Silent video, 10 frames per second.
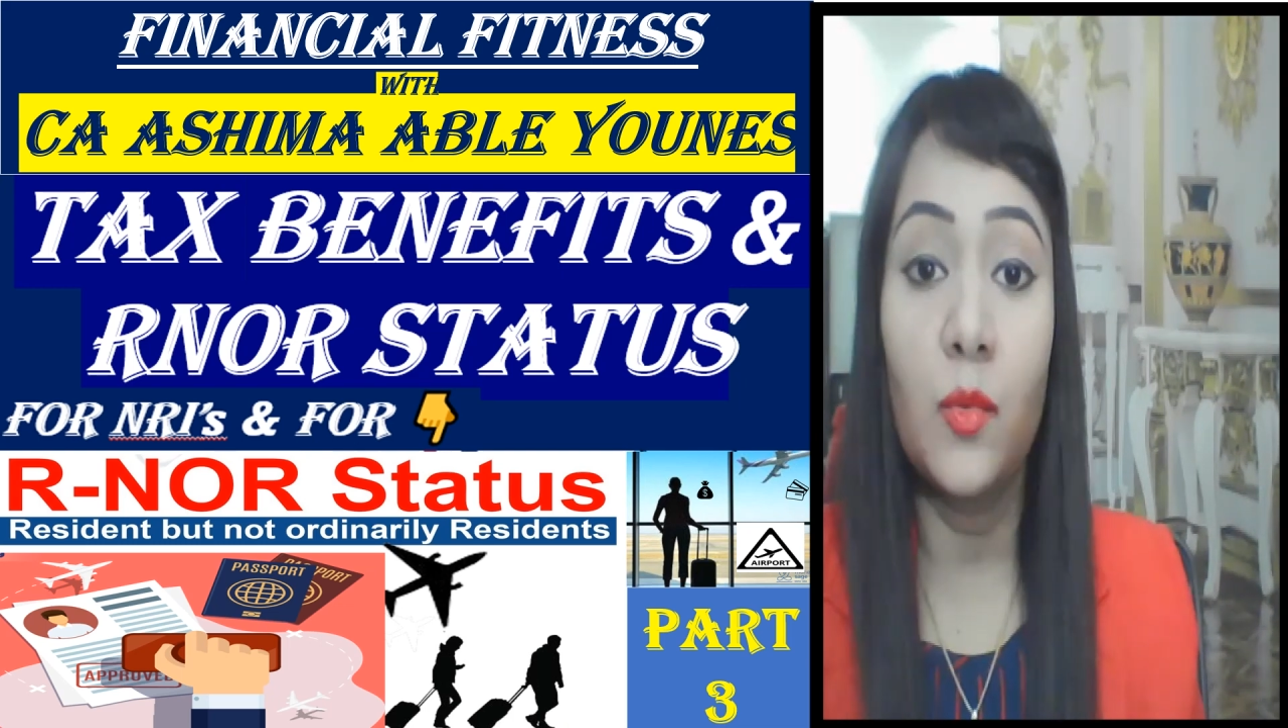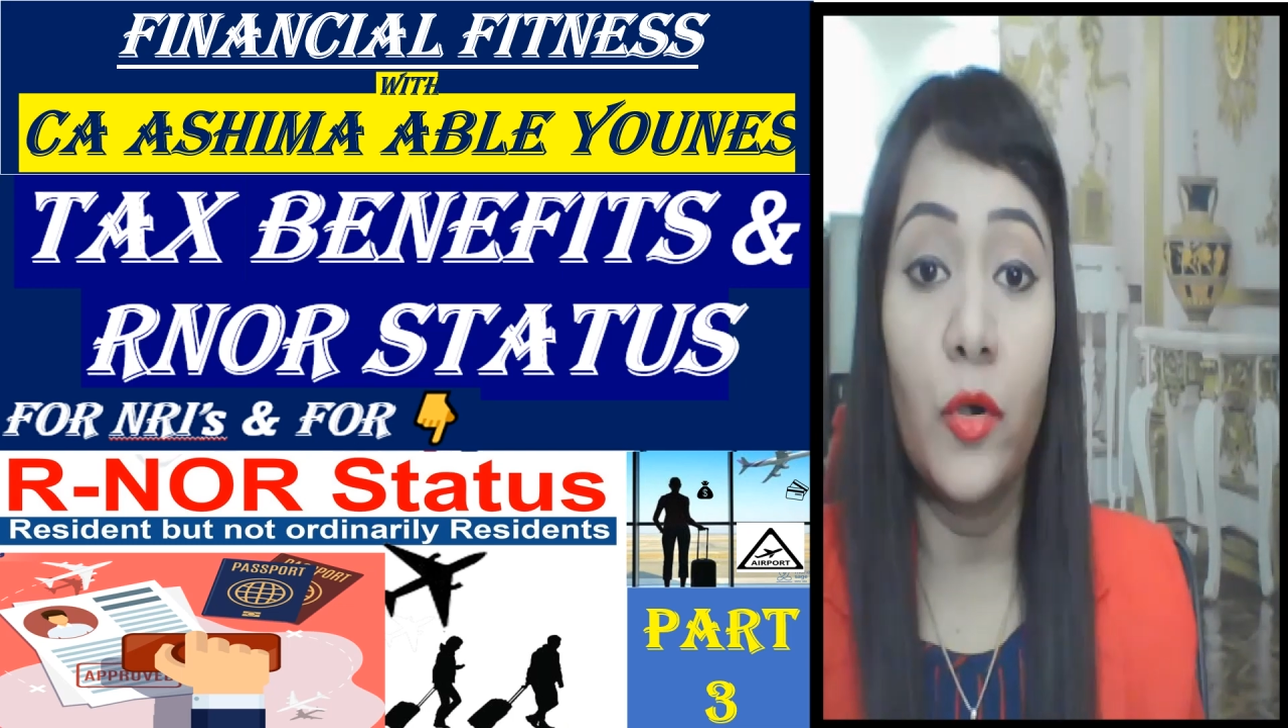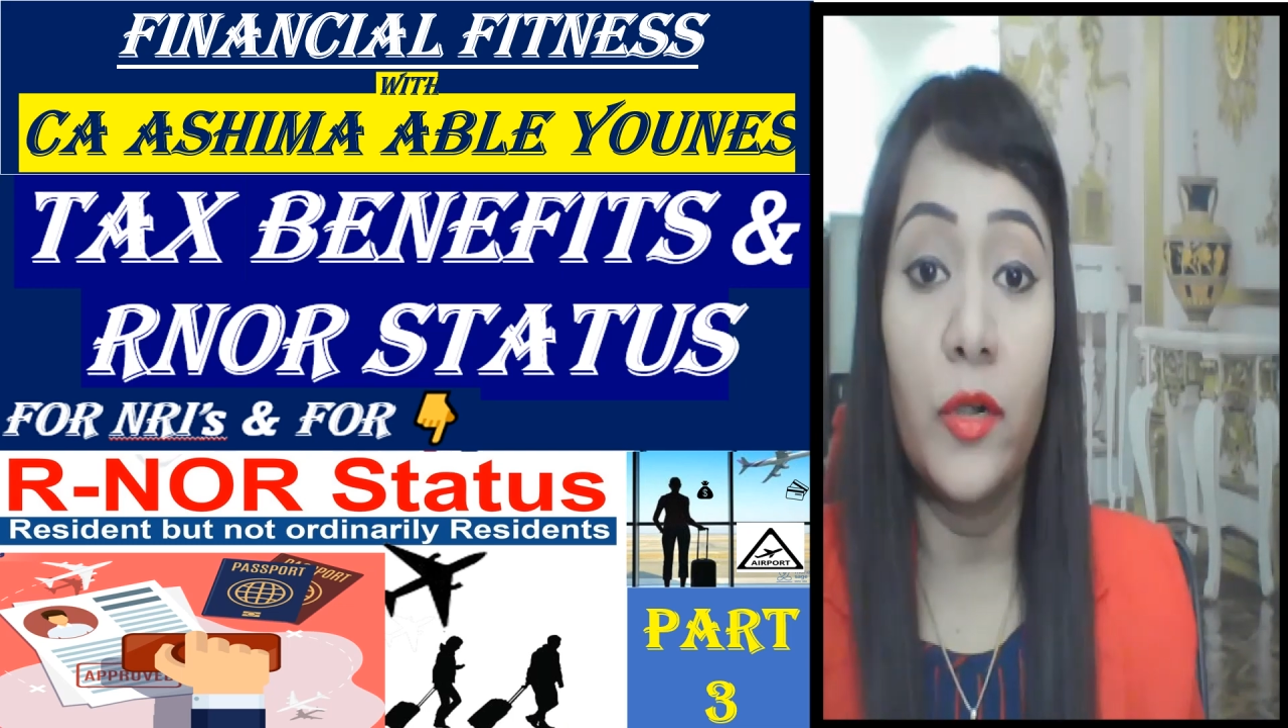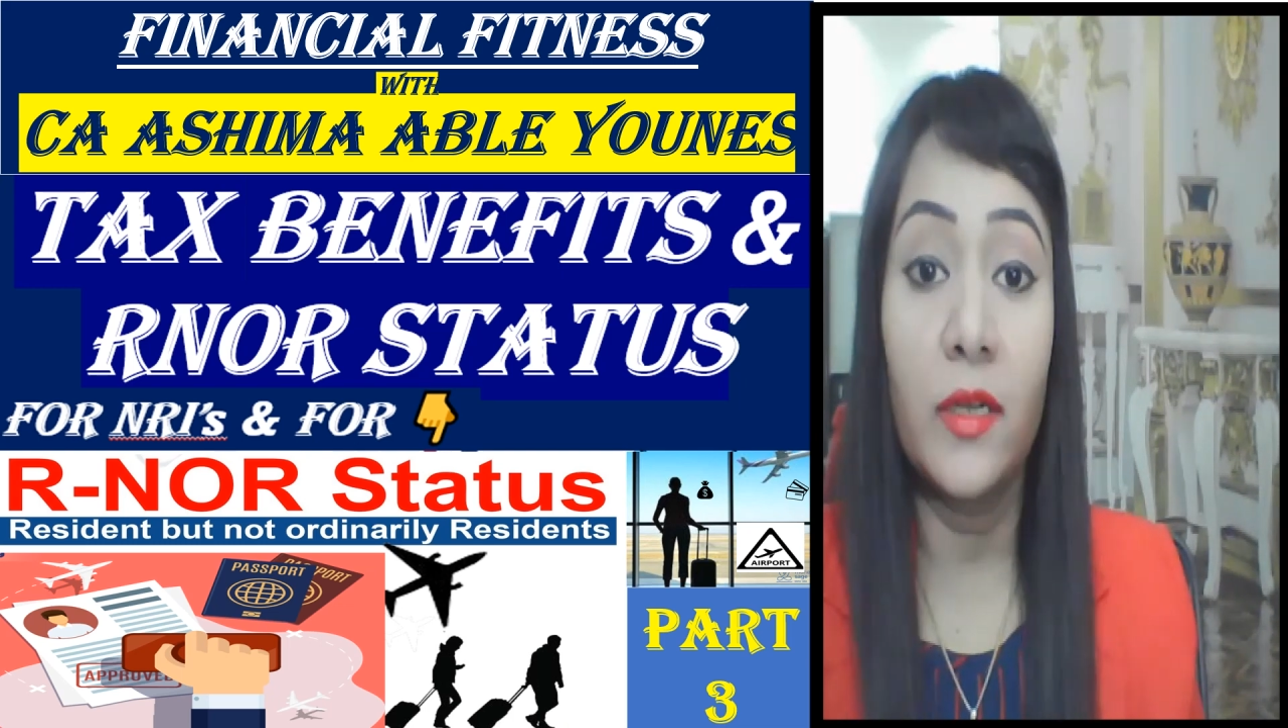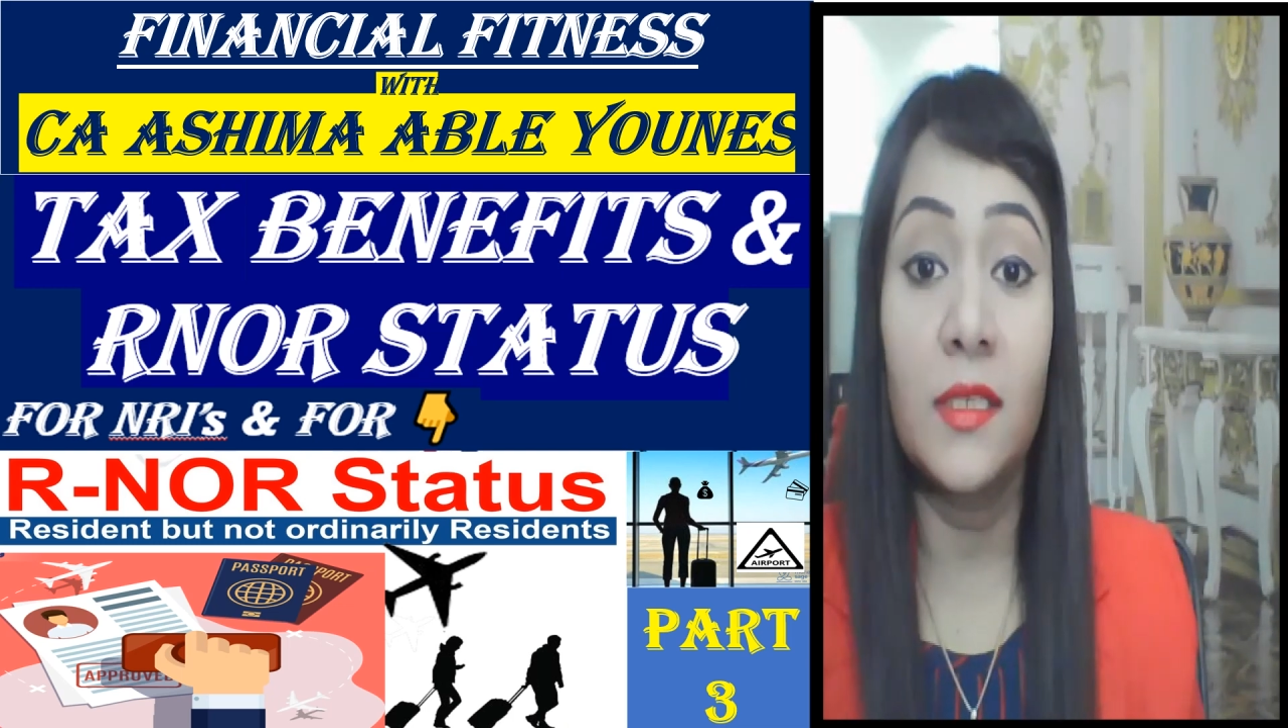
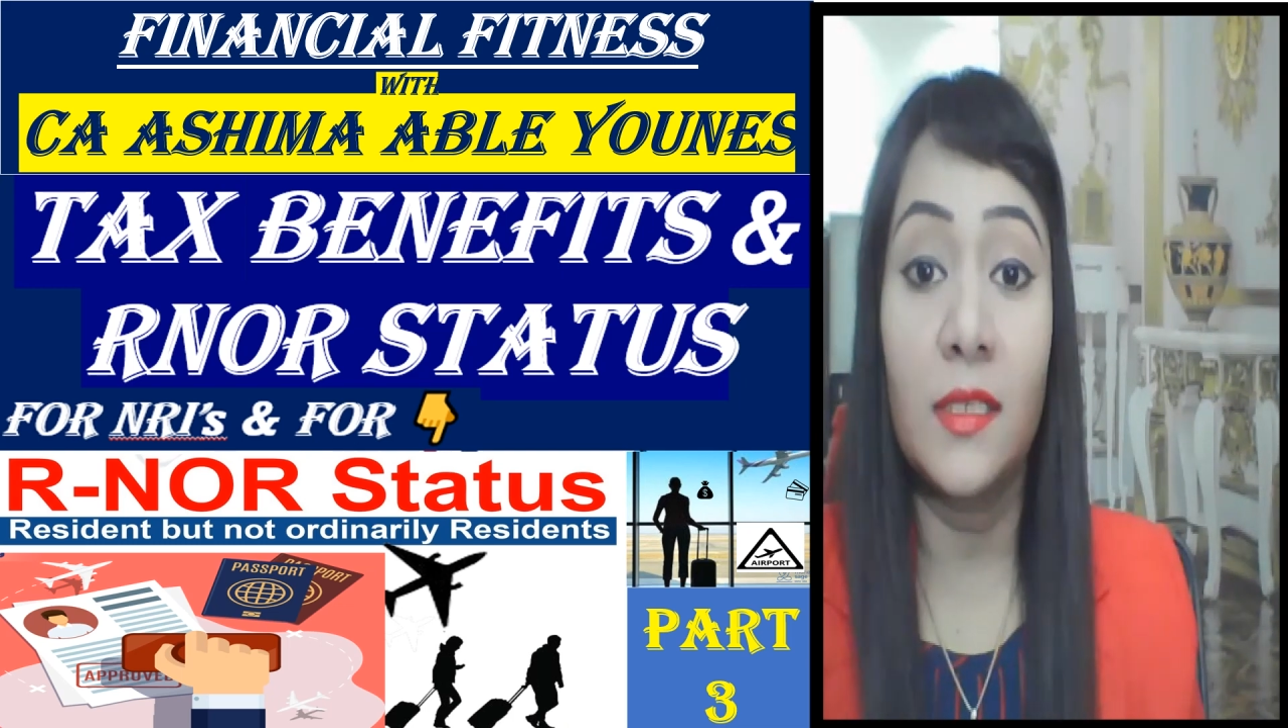works,